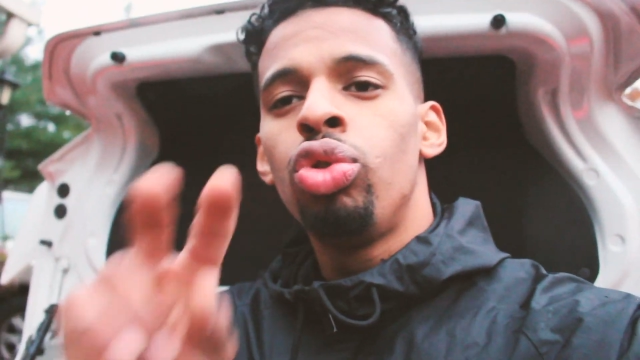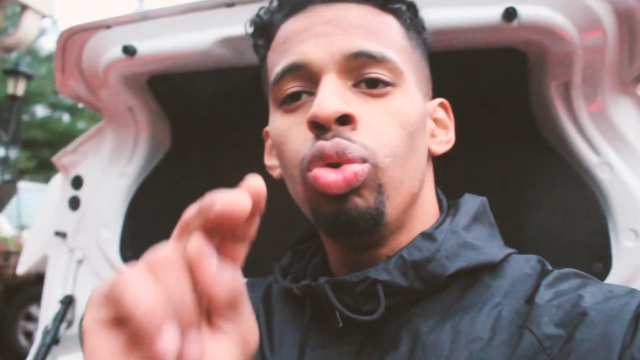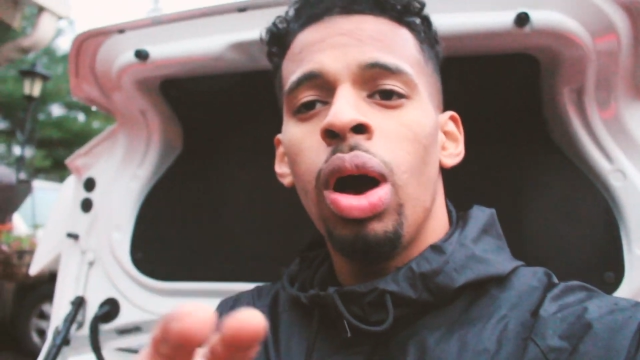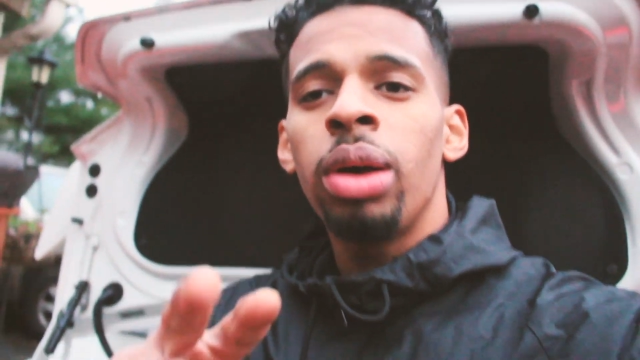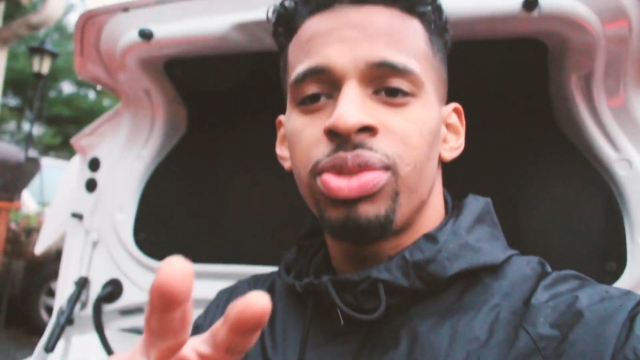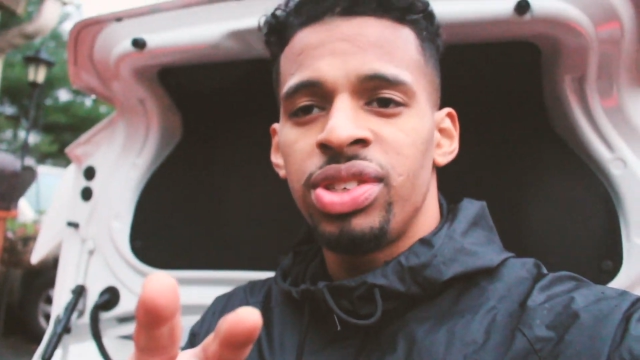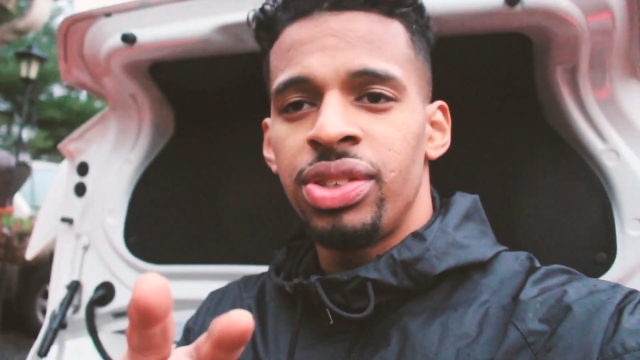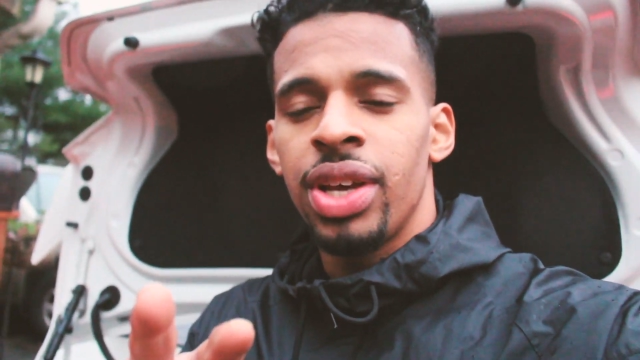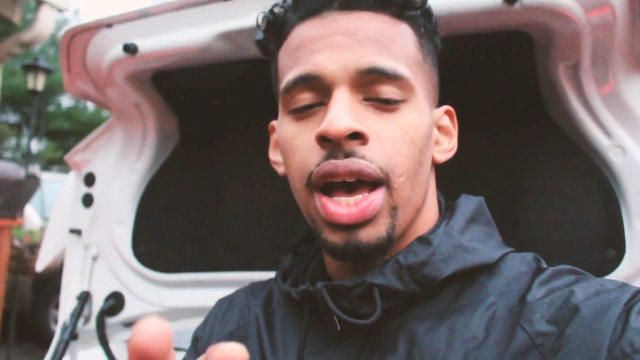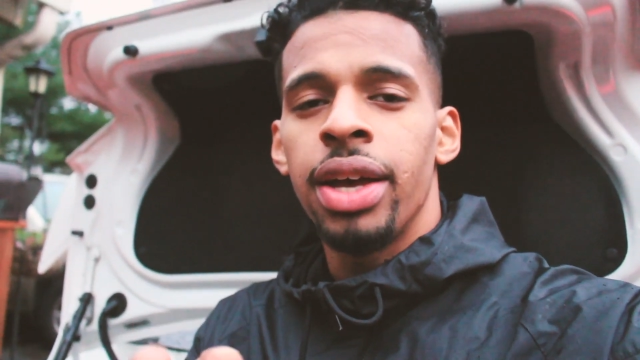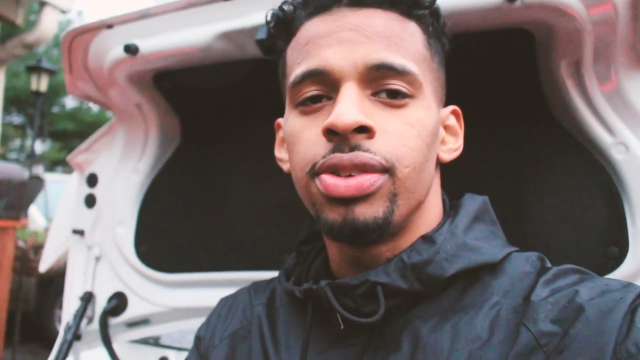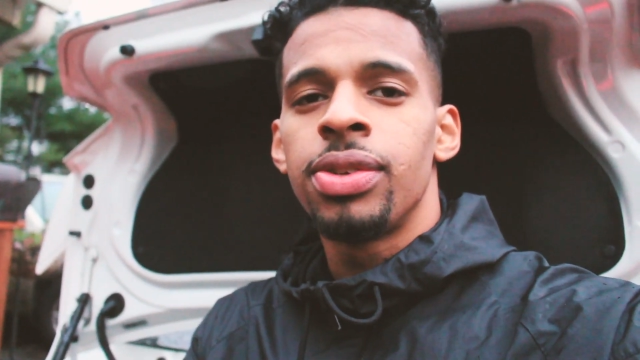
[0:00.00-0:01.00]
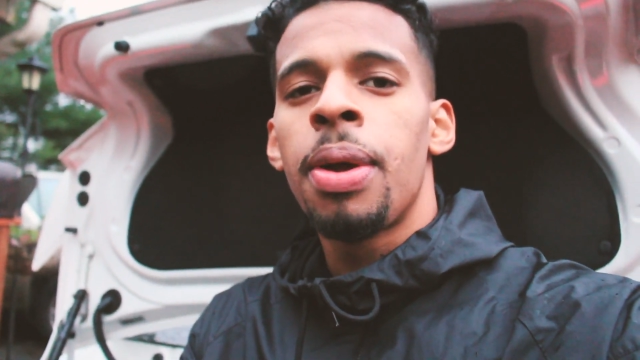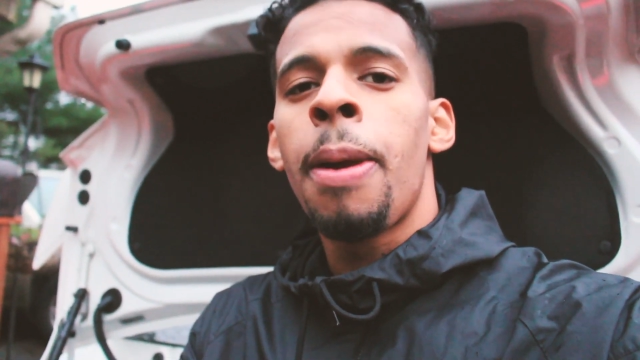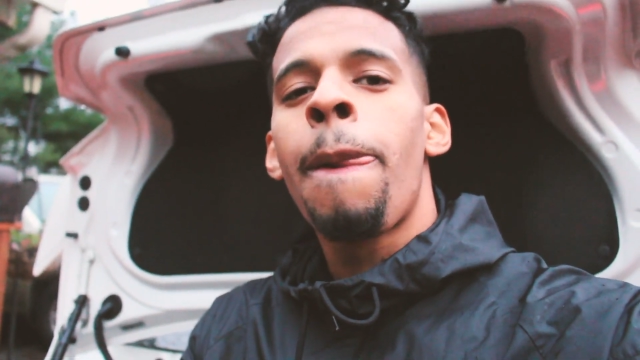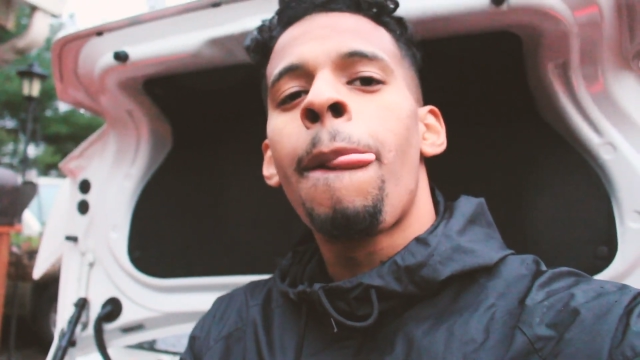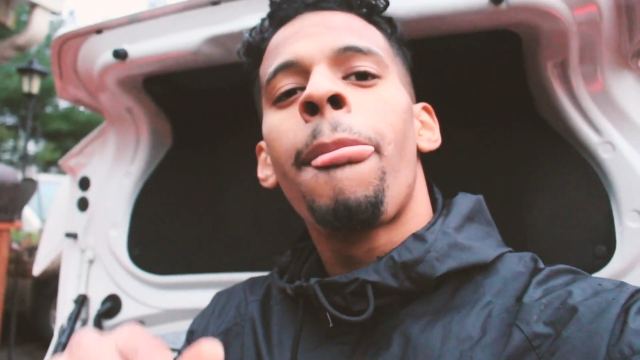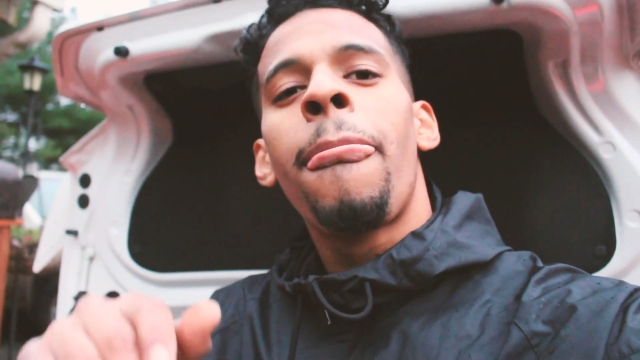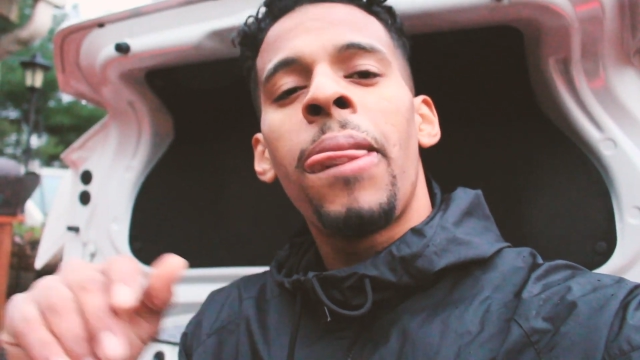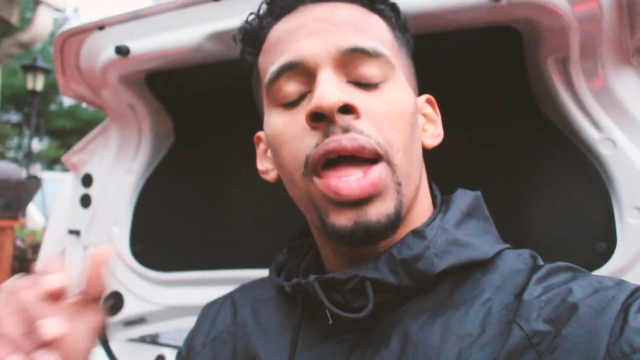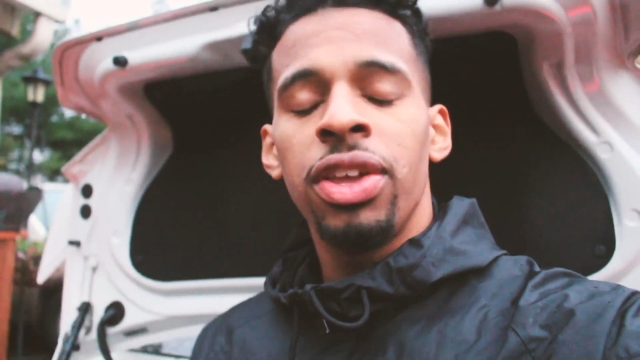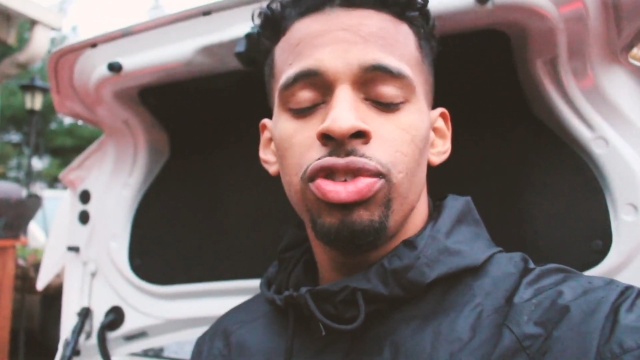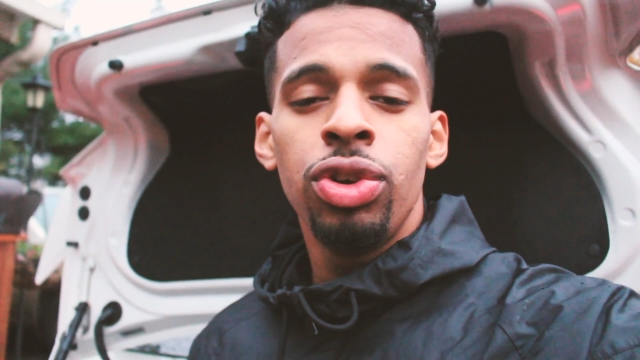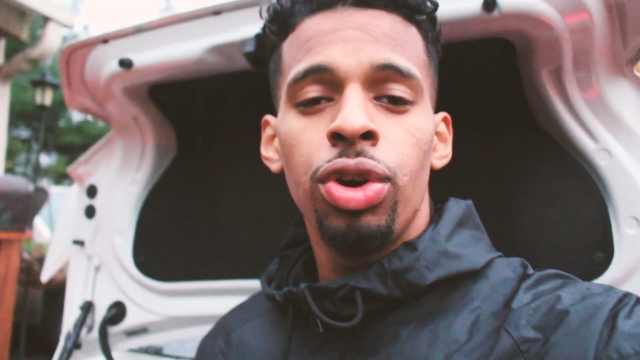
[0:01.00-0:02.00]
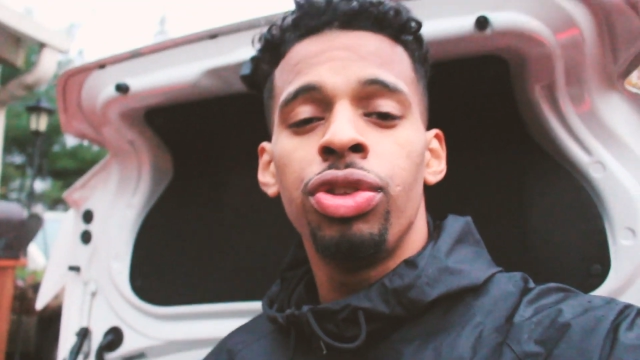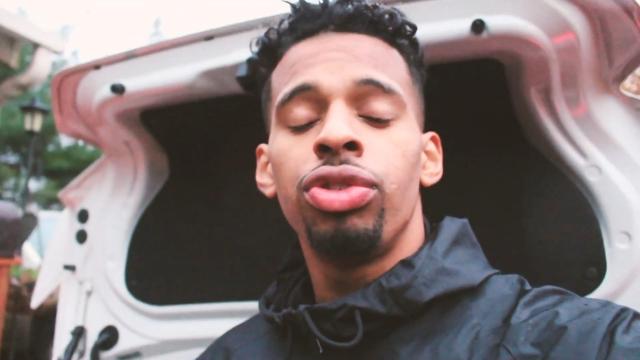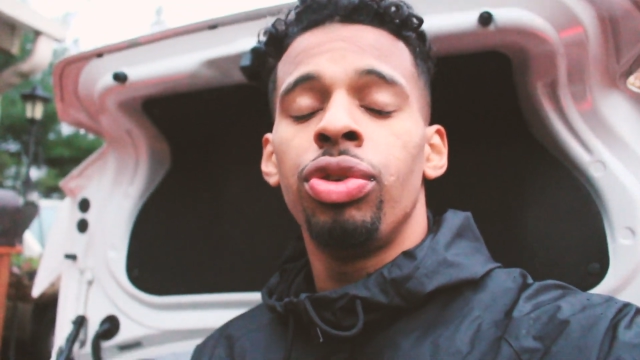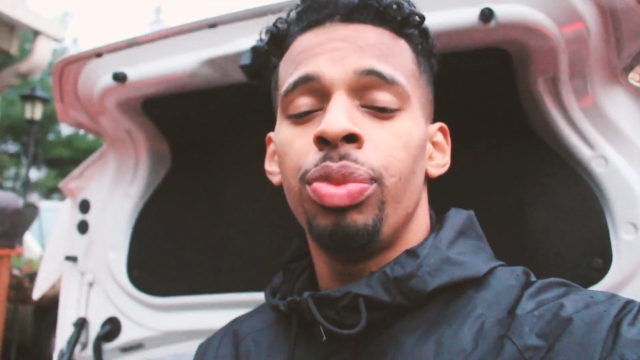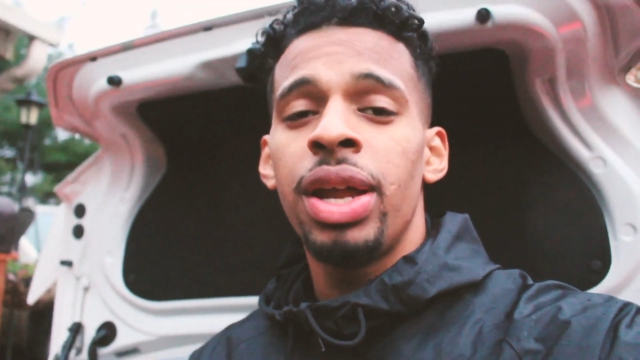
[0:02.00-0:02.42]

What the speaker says: two options, guys. As you know, there's the